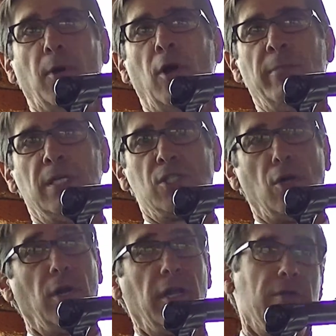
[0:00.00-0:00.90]
Paul,
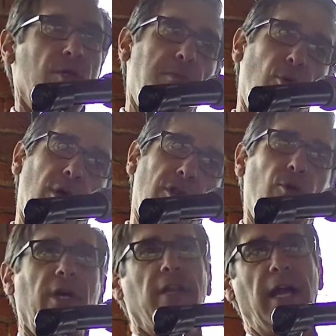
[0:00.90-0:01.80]
Minnesota. There was a port
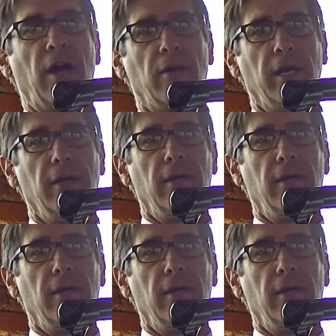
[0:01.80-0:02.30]
authority there that